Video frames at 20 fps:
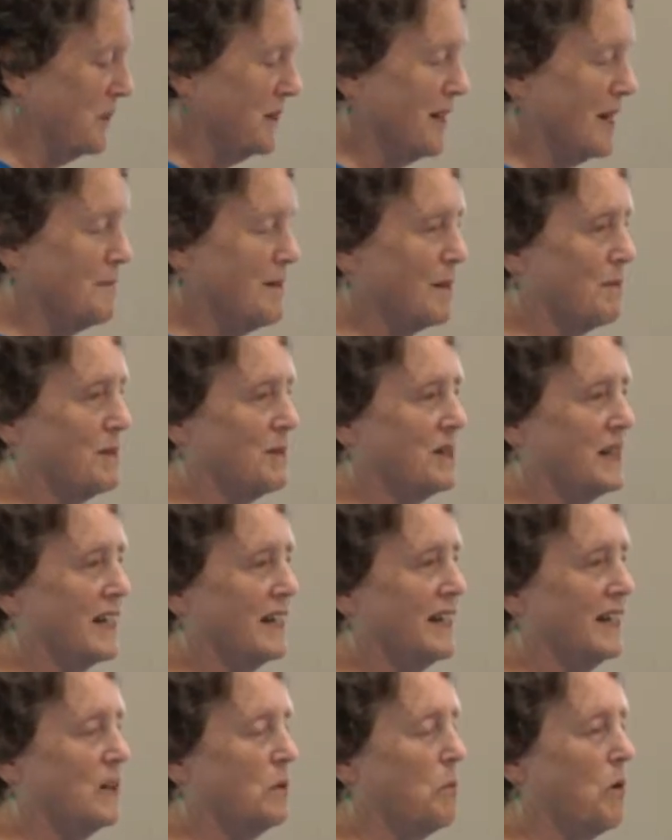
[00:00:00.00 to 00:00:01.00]
One time I was
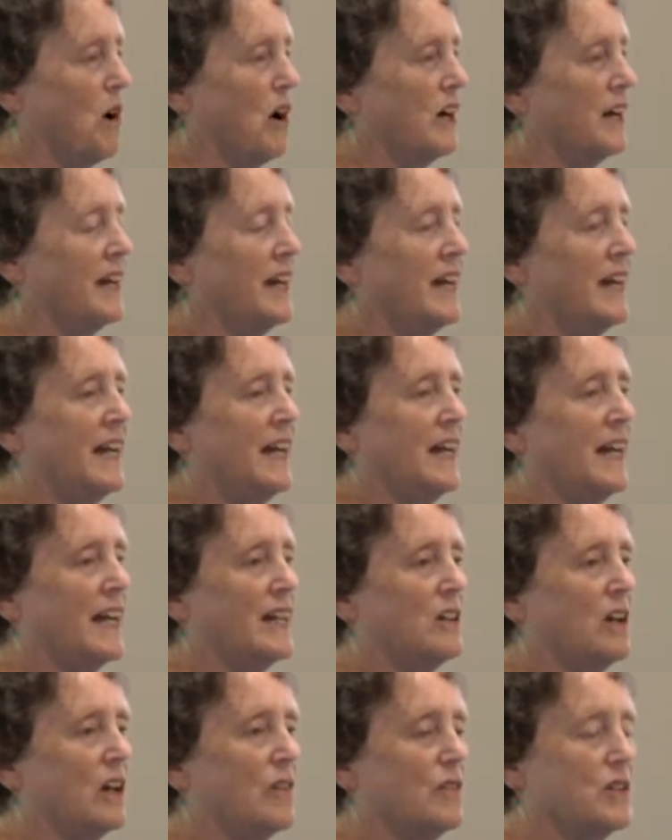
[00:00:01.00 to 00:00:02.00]
taking a walk,
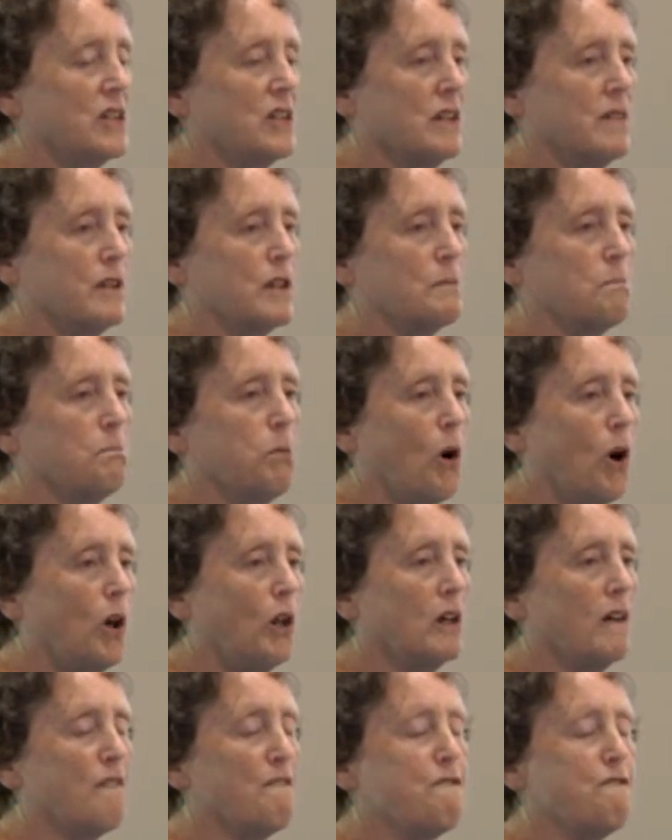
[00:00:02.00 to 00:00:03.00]
and all of a sudden this
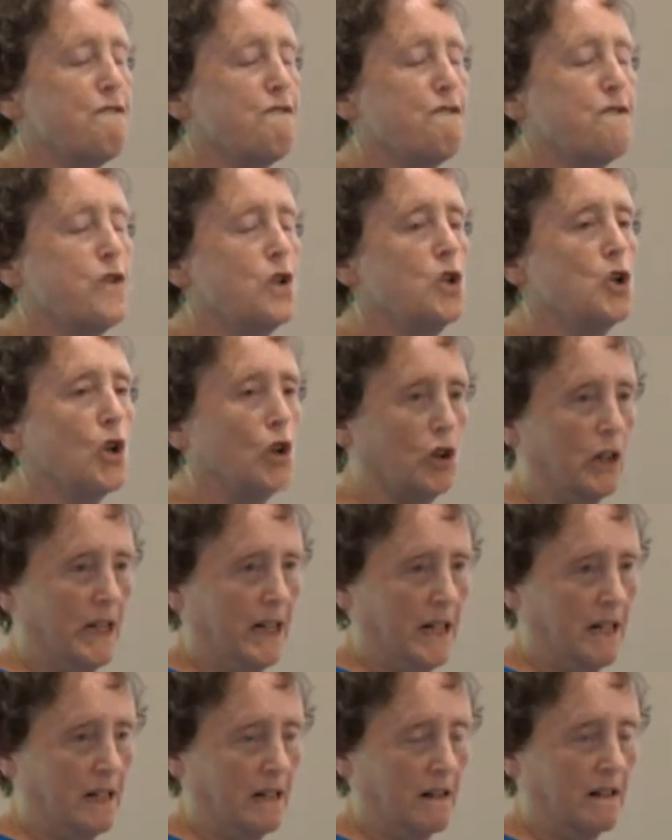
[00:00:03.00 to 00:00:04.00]
ball of
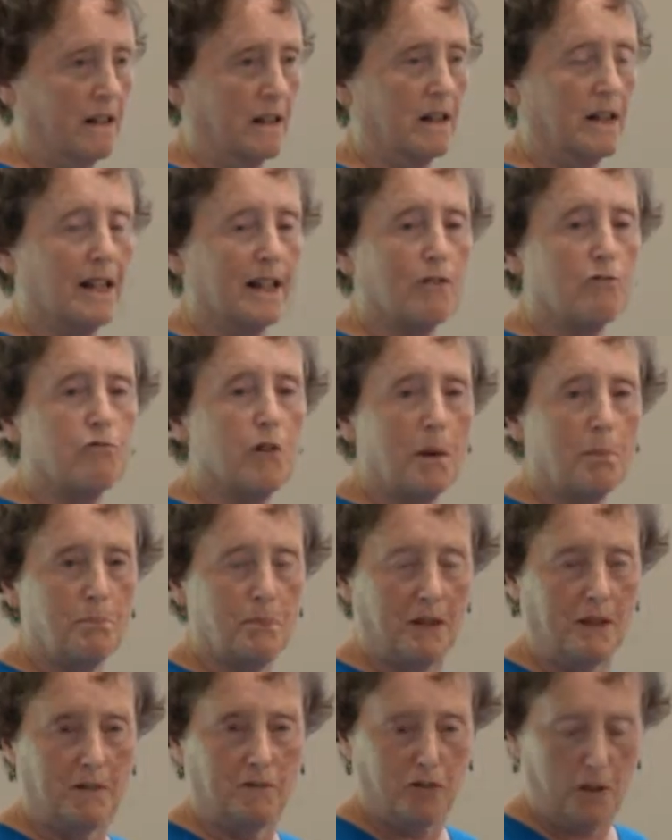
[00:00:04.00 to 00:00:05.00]
fury
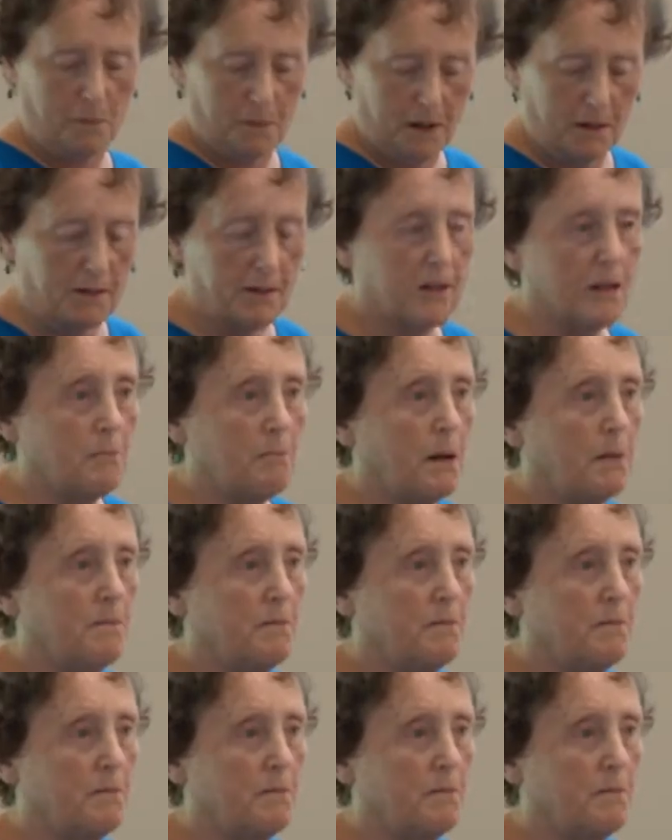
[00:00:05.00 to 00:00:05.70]
erupted from the, the